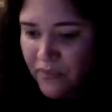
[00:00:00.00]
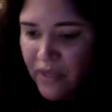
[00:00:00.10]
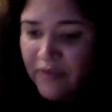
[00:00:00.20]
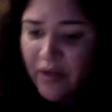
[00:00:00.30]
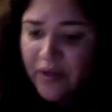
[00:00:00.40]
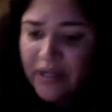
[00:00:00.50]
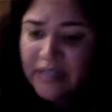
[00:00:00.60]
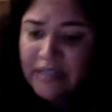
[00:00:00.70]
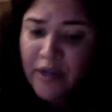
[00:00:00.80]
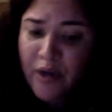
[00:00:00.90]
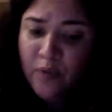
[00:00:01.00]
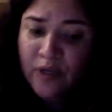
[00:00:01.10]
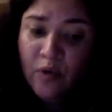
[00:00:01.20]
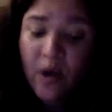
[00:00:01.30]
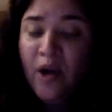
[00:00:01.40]
There is no
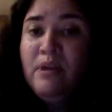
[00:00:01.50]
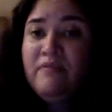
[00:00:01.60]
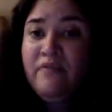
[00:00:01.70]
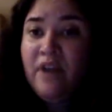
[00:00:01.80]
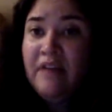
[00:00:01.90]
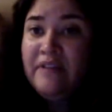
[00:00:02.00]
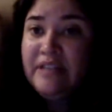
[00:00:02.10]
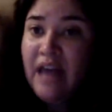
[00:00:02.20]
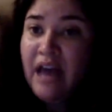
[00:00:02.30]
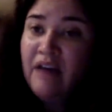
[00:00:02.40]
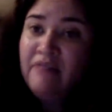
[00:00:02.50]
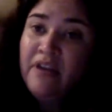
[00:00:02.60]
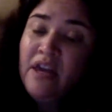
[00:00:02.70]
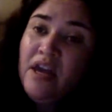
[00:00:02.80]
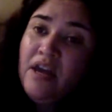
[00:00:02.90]
requirement for having to have
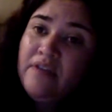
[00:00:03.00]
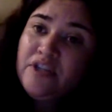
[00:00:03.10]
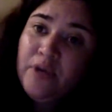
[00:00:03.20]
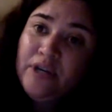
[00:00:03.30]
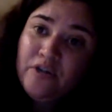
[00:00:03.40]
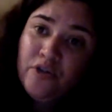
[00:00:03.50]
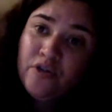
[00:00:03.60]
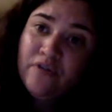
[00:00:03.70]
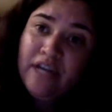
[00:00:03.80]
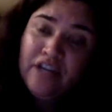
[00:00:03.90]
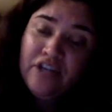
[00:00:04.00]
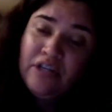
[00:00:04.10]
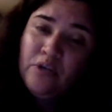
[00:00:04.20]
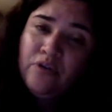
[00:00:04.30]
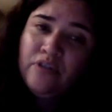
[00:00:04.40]
the trainer certification in
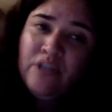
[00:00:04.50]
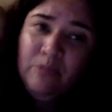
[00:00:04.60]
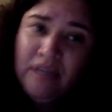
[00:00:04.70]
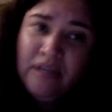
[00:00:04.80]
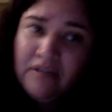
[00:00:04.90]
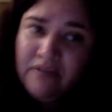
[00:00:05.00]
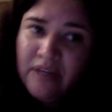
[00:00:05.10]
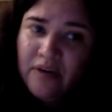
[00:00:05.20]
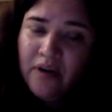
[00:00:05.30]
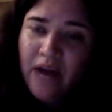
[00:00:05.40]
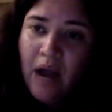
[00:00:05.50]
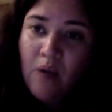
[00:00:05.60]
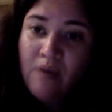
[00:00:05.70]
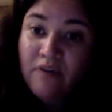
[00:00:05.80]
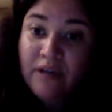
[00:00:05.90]
order to be an innovator.
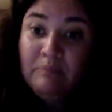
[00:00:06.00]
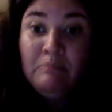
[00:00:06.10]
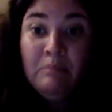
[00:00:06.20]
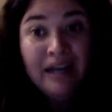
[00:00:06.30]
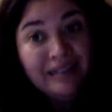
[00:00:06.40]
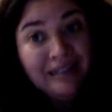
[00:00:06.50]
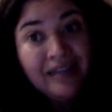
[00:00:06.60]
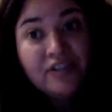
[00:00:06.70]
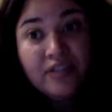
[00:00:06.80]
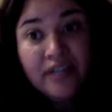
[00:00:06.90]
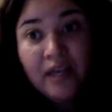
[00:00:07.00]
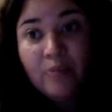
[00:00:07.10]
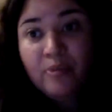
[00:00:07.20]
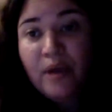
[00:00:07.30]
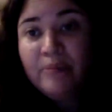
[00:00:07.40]
However, it might actually help
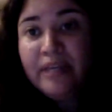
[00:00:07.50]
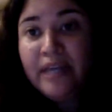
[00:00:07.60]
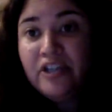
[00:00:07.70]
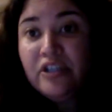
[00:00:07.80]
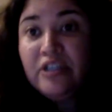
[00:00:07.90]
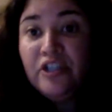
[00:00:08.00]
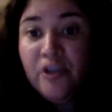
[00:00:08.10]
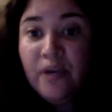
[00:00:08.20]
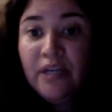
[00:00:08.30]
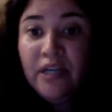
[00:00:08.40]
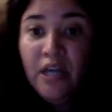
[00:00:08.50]
your application in showing